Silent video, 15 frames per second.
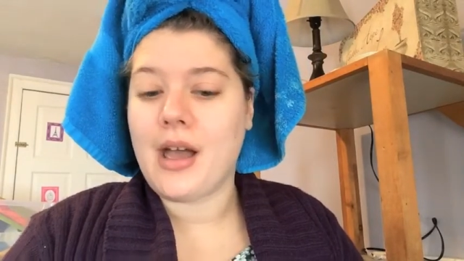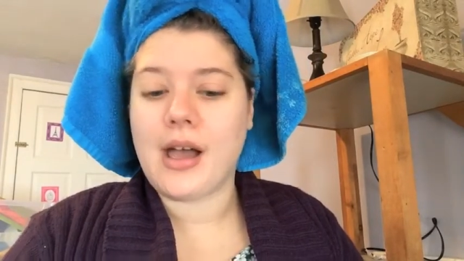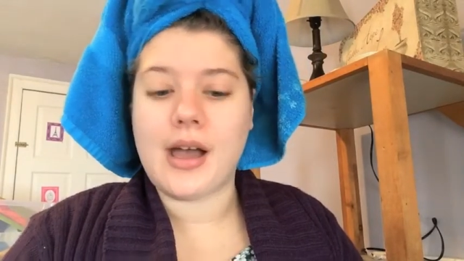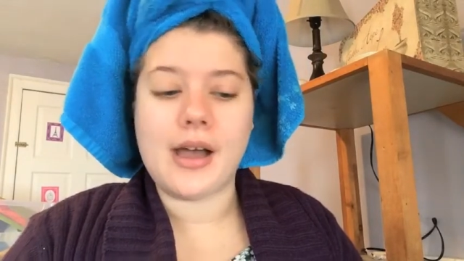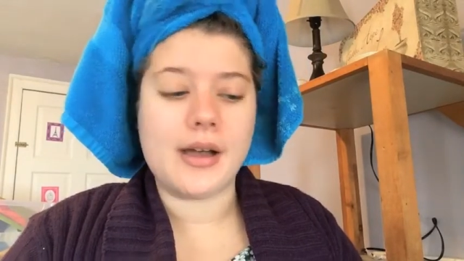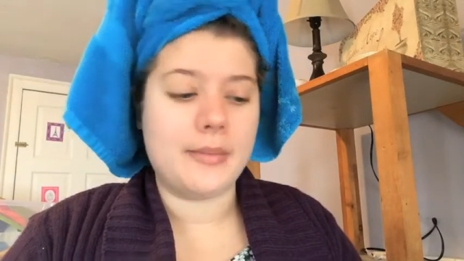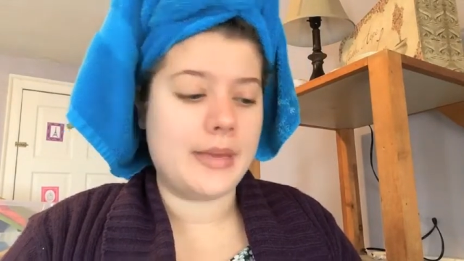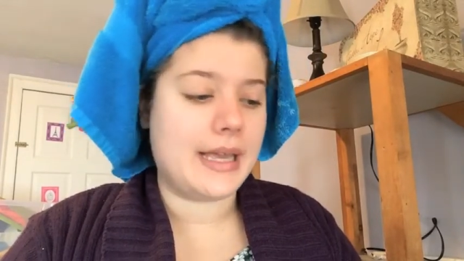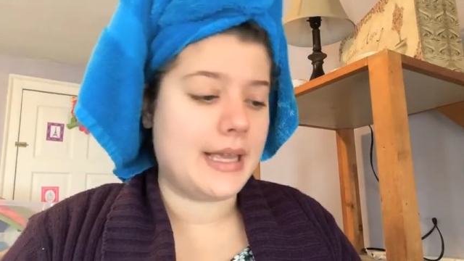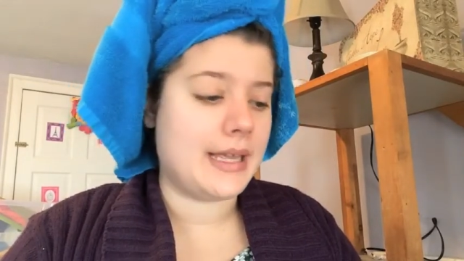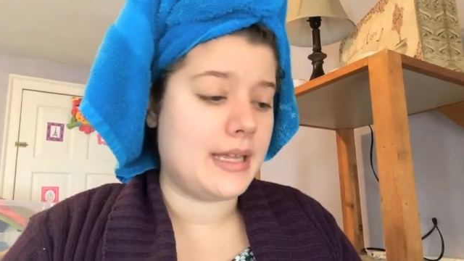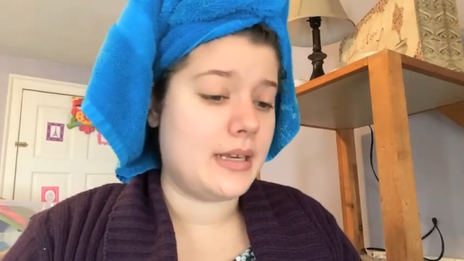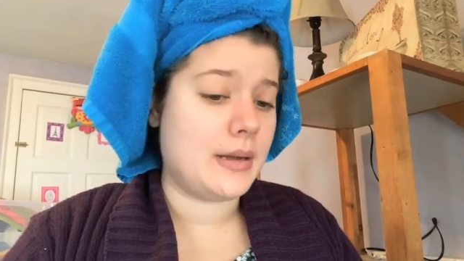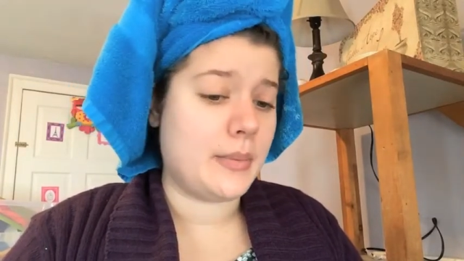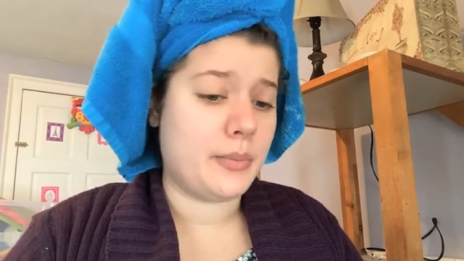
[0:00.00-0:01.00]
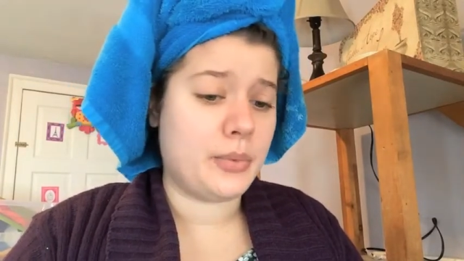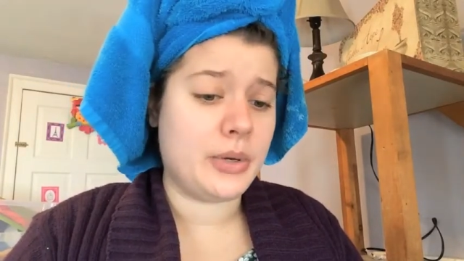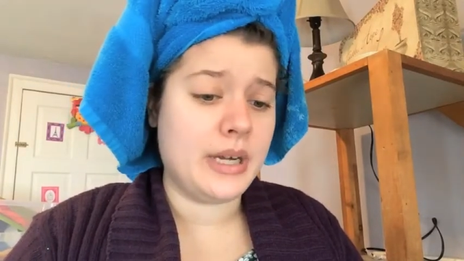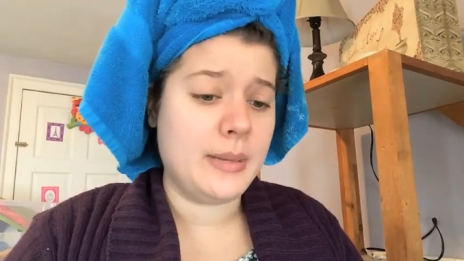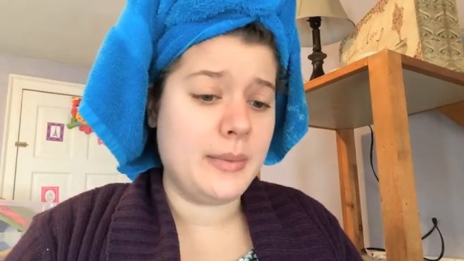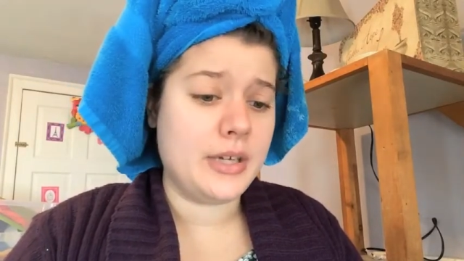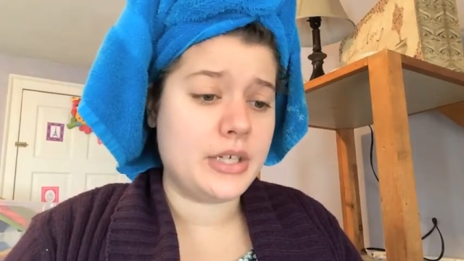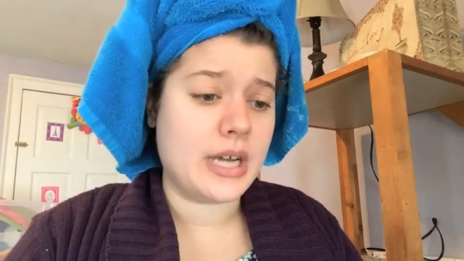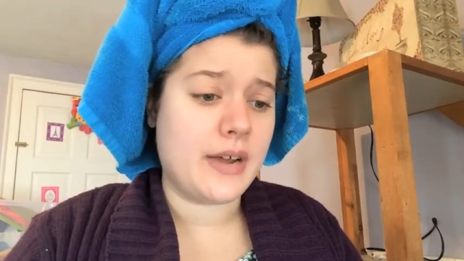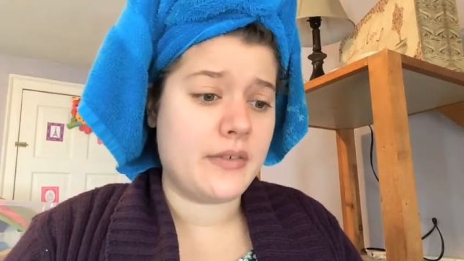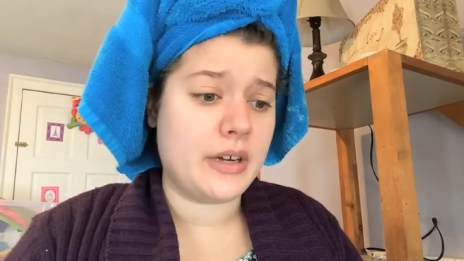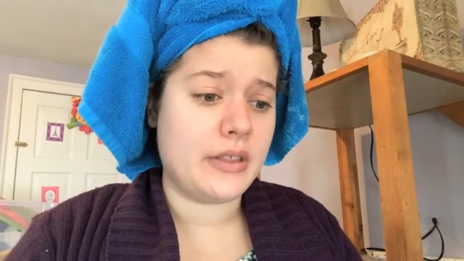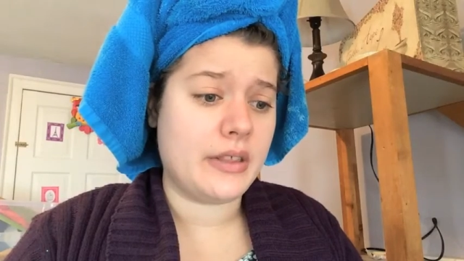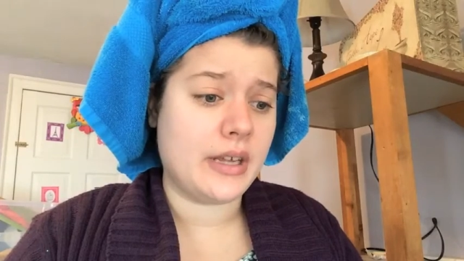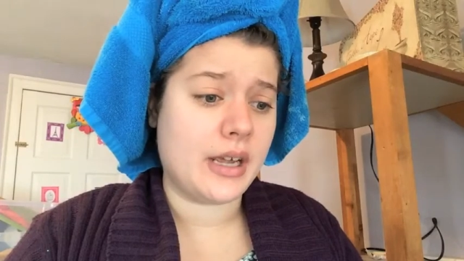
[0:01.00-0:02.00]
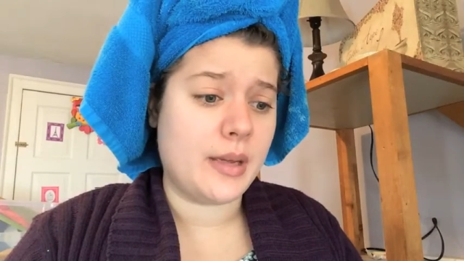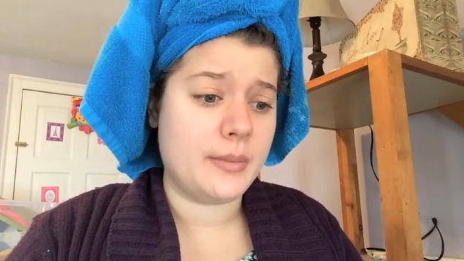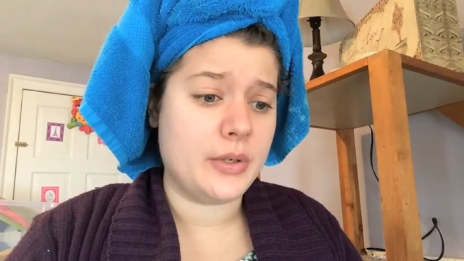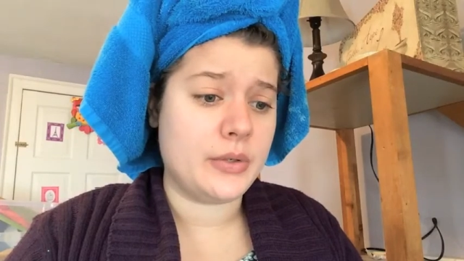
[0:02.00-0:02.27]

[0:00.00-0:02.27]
And pretty much everything I'm